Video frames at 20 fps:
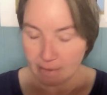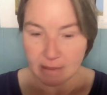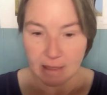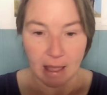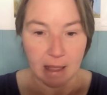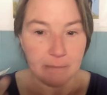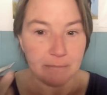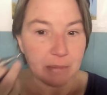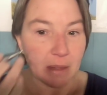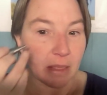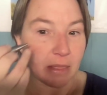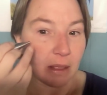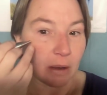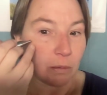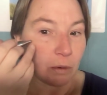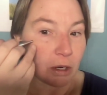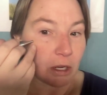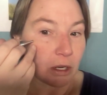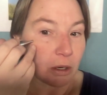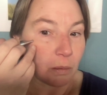Okay, and then
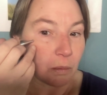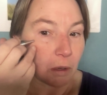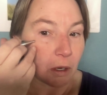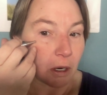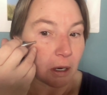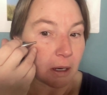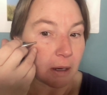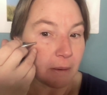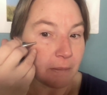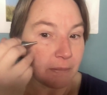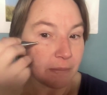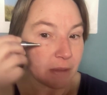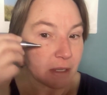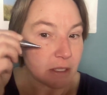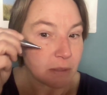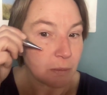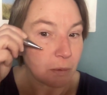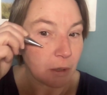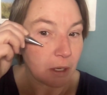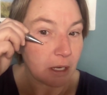we're going to work
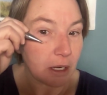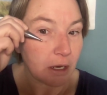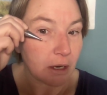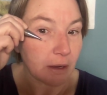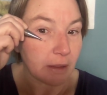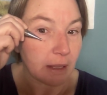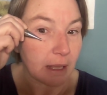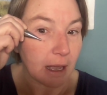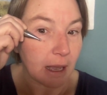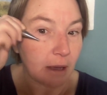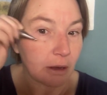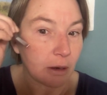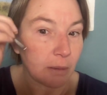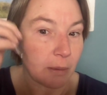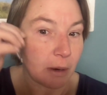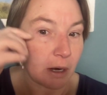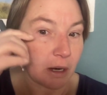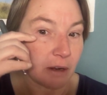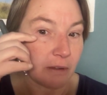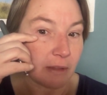this point here on the outer
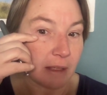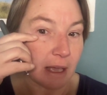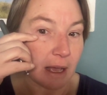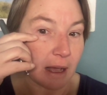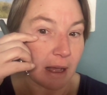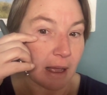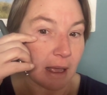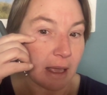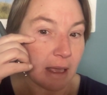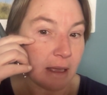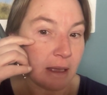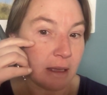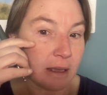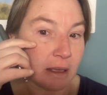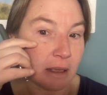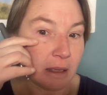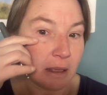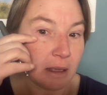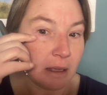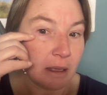part of the eye.
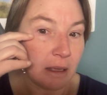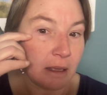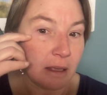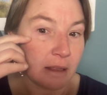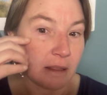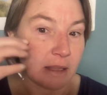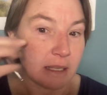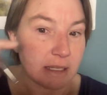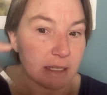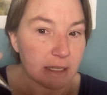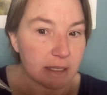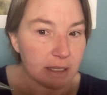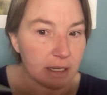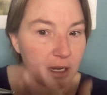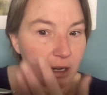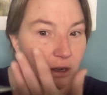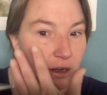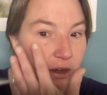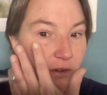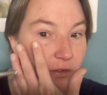This is an
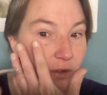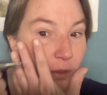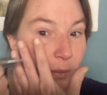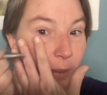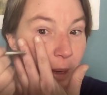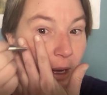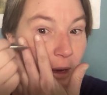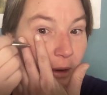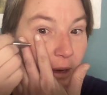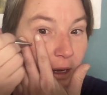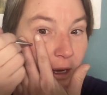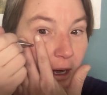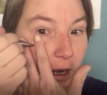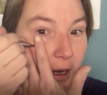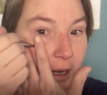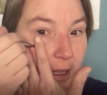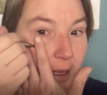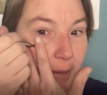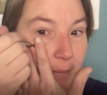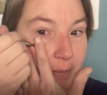area for the
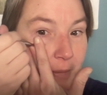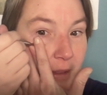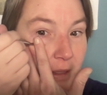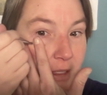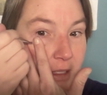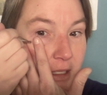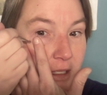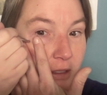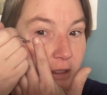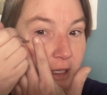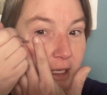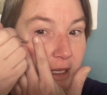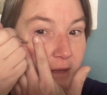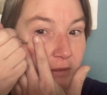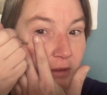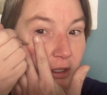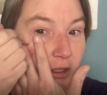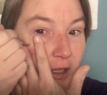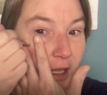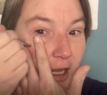pericardium, and this is going to give
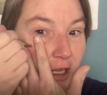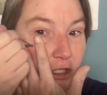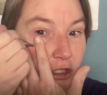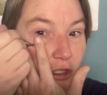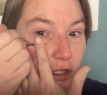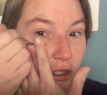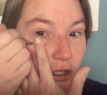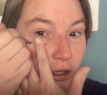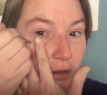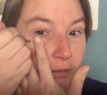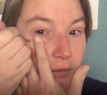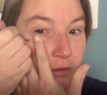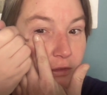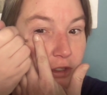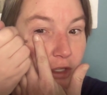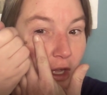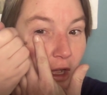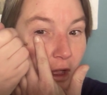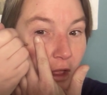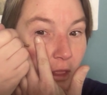a little extra oomph
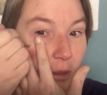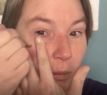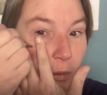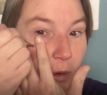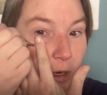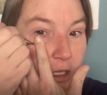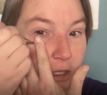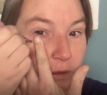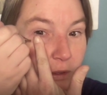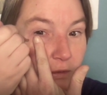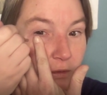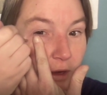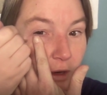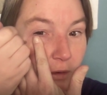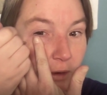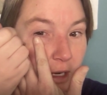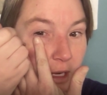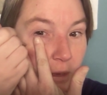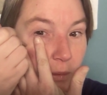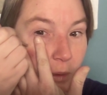to all the points we've
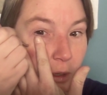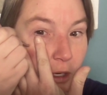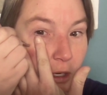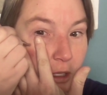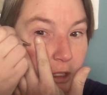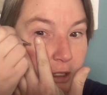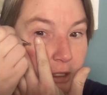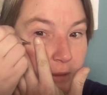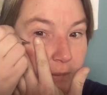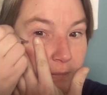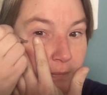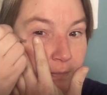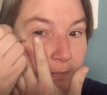already worked.